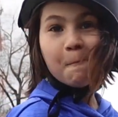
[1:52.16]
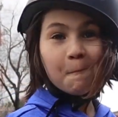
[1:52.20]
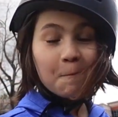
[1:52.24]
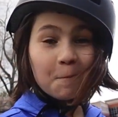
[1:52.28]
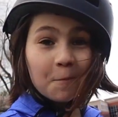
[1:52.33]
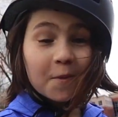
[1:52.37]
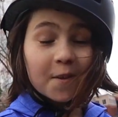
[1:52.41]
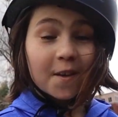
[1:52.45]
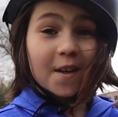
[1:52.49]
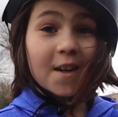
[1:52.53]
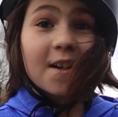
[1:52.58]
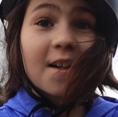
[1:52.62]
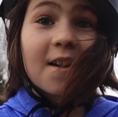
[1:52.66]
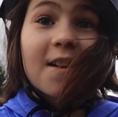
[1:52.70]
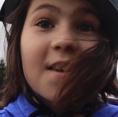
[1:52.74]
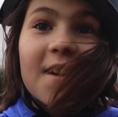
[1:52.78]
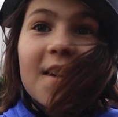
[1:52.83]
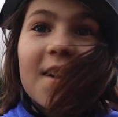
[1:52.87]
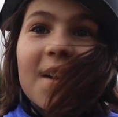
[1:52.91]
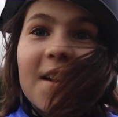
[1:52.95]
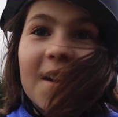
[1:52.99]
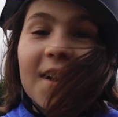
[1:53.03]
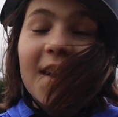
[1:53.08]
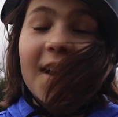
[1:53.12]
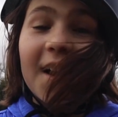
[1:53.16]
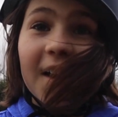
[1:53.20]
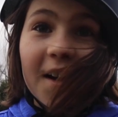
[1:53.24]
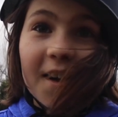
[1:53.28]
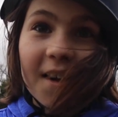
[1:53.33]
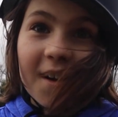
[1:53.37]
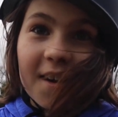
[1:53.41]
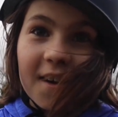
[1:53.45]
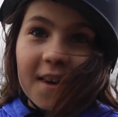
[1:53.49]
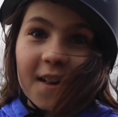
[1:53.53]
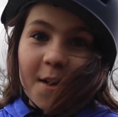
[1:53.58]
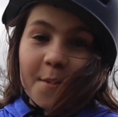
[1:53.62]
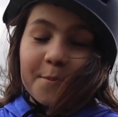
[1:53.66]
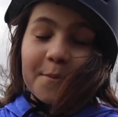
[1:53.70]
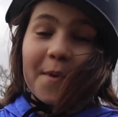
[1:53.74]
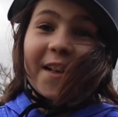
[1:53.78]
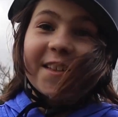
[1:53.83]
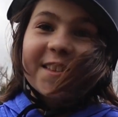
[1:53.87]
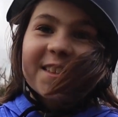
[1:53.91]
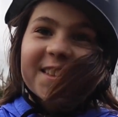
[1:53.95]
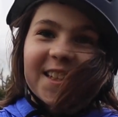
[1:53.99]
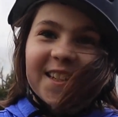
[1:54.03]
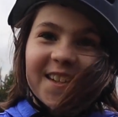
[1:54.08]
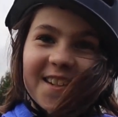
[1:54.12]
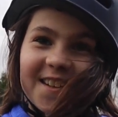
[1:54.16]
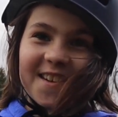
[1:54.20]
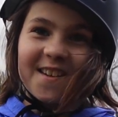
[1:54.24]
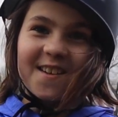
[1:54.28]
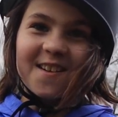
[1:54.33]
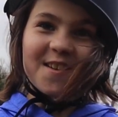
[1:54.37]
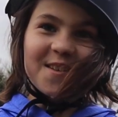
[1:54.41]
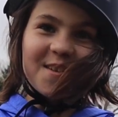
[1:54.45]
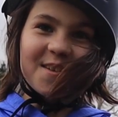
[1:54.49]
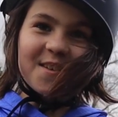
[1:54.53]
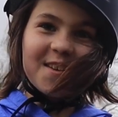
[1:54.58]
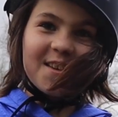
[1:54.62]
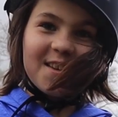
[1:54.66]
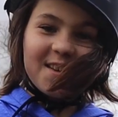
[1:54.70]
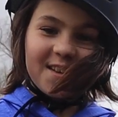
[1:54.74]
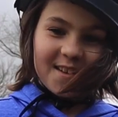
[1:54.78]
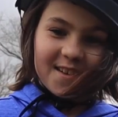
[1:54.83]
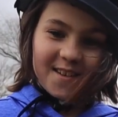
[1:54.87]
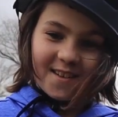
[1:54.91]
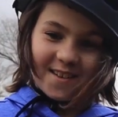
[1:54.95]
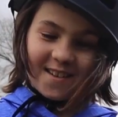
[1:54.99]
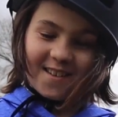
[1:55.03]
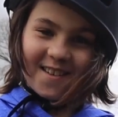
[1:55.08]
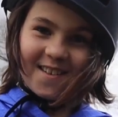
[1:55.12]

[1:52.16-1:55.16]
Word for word: That's great, man. What's your name? Mason. Mason, nice to meet